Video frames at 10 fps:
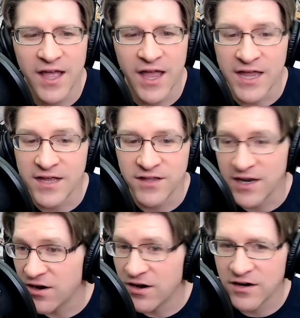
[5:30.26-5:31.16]
and that
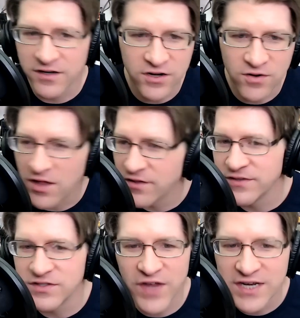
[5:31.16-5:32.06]
are, all of
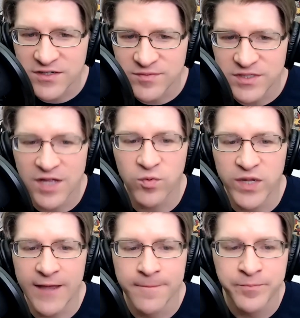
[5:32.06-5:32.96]
these fandoms that
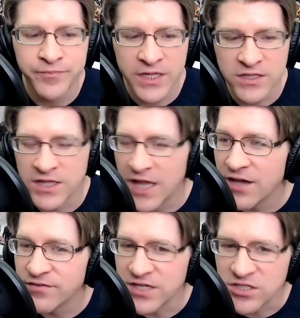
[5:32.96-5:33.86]
we
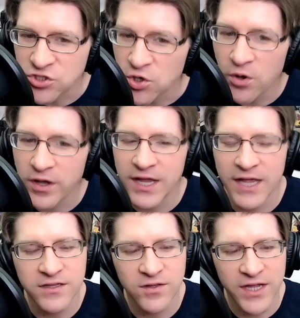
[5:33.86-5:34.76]
love and enjoy
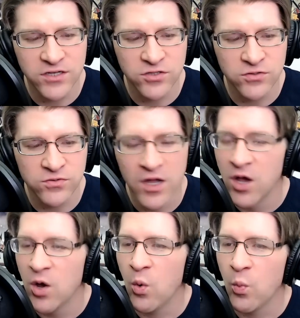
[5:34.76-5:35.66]
and like to
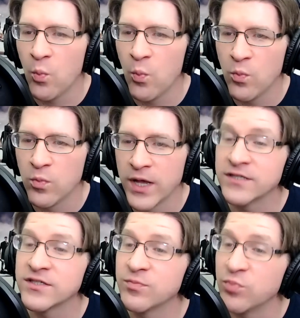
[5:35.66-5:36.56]

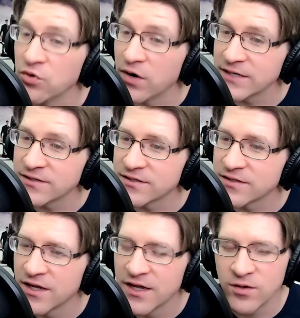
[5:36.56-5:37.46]

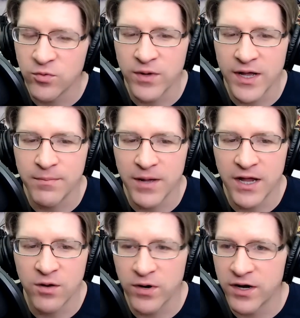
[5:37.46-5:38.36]
express
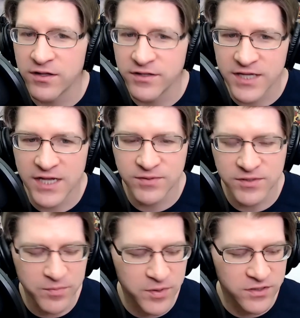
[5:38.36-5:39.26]
by wearing all these cosplays
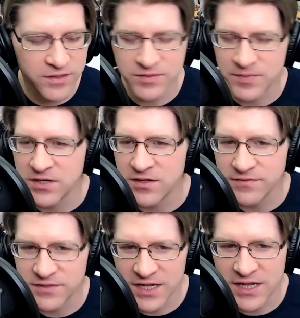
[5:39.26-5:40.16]
and building them, spending all
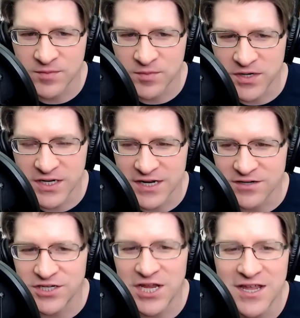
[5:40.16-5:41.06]
this time and money and
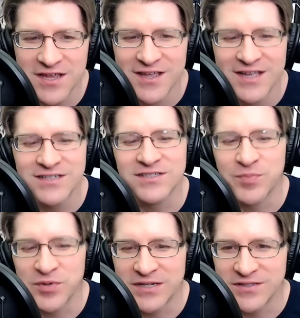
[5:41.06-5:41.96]
energy just to
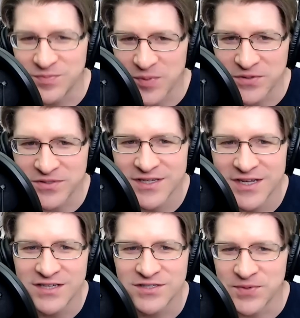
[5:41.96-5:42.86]
put out these posts
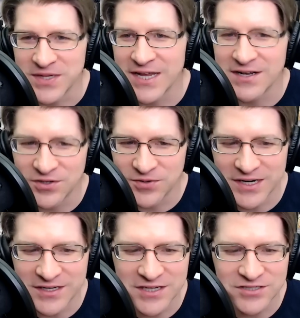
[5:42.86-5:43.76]
so we can gain a little
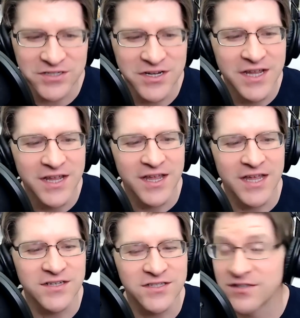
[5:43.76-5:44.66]
recognition
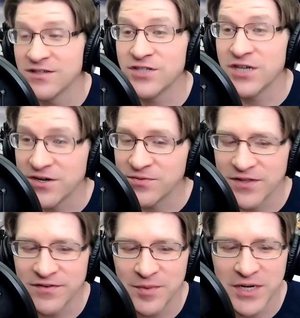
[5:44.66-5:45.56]
and just share it with
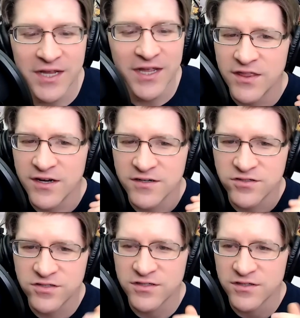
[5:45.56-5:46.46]
everybody.
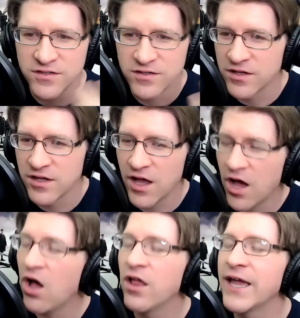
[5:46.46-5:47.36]
There's
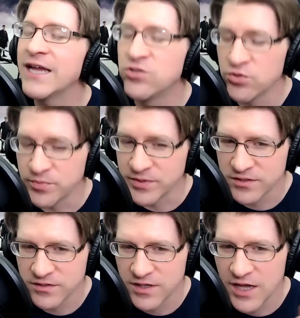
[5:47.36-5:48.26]
all age
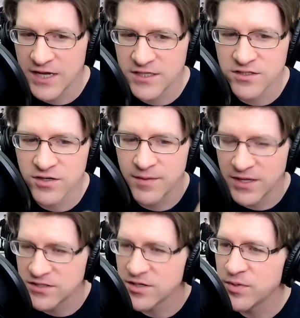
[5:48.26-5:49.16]
groups on Instagram,
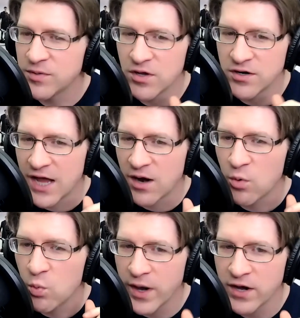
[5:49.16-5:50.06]
and some people are not
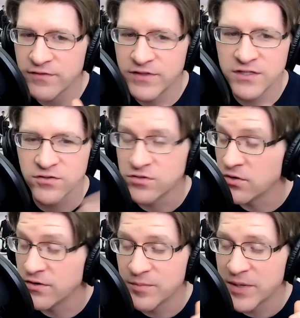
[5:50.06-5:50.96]
aware of this or
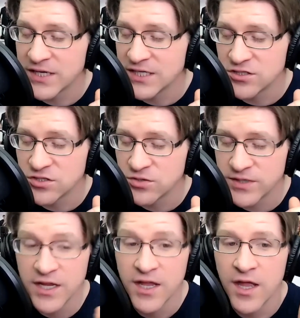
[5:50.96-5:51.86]
don't even pay attention to
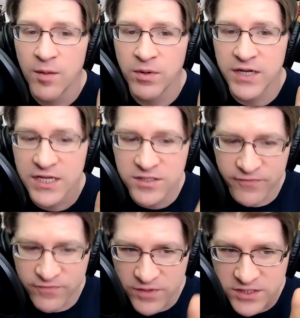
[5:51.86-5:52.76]
it, but it's a
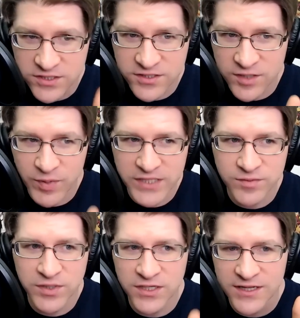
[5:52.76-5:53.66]
distinct
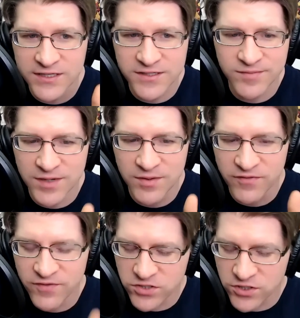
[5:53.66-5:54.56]
possibility that sometime in the
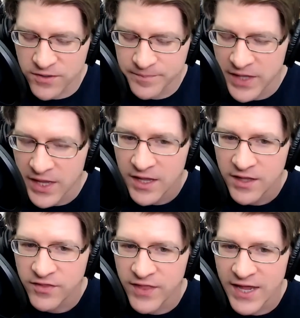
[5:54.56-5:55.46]
future
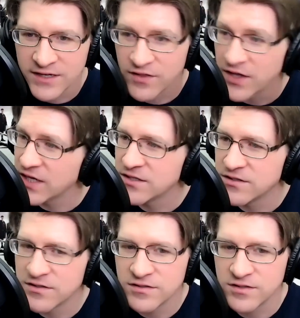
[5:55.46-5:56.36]
that they
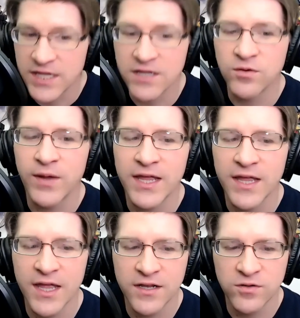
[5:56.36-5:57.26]
take it away.
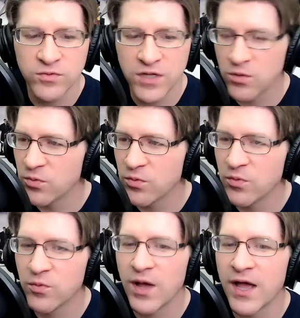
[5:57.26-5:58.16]
And,
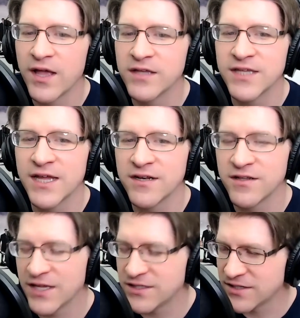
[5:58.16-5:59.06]

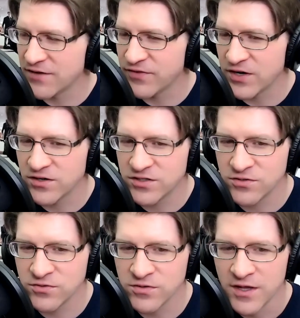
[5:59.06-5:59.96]
that's not fair
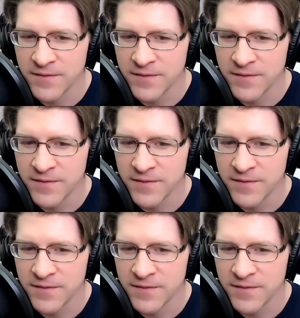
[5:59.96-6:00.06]
to,